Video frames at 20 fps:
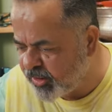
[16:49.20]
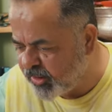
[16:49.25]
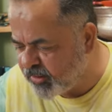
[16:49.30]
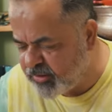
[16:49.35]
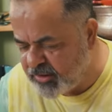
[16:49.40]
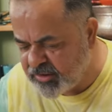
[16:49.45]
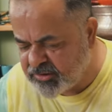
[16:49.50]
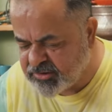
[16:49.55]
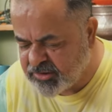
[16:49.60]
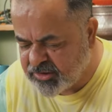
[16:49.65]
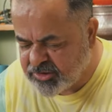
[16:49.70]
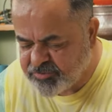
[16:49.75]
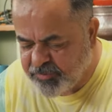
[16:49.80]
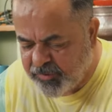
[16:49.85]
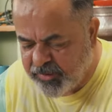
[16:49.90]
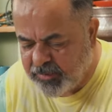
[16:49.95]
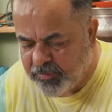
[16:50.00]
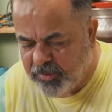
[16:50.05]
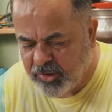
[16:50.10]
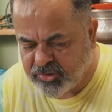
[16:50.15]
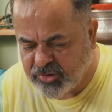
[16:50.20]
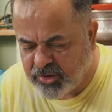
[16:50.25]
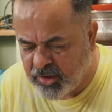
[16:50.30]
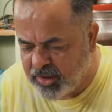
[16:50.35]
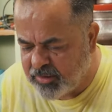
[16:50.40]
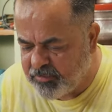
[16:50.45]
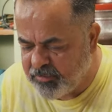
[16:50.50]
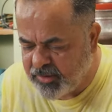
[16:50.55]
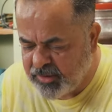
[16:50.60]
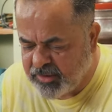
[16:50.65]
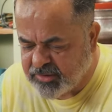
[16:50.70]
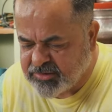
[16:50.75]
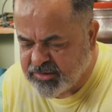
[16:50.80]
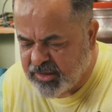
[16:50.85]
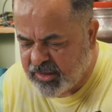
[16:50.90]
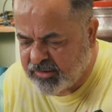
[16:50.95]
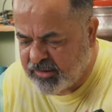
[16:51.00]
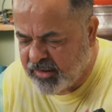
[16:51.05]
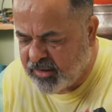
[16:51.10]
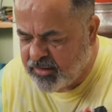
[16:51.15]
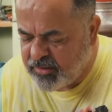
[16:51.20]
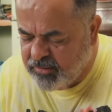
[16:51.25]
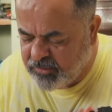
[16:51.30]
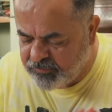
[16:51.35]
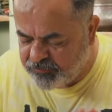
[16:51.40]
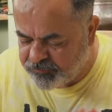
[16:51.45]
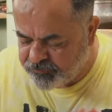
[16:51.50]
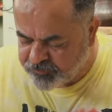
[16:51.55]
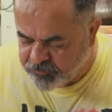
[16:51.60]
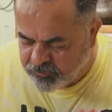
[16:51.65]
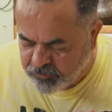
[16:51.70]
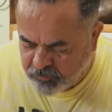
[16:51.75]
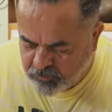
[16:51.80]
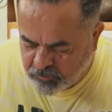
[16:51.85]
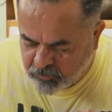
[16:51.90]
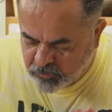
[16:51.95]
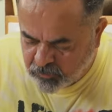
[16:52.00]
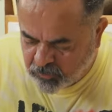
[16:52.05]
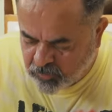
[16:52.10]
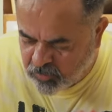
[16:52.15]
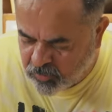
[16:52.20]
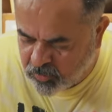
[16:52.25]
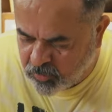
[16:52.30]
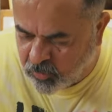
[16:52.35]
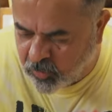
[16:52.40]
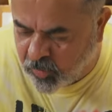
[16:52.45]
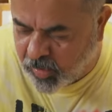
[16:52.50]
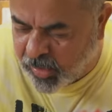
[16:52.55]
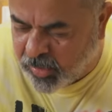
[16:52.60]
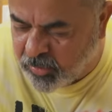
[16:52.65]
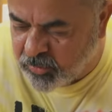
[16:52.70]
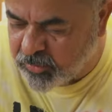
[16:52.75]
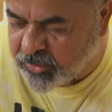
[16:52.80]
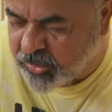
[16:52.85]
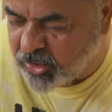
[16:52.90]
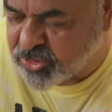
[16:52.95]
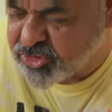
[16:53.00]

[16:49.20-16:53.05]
at this. It's been about 30 minutes I think. Wow, now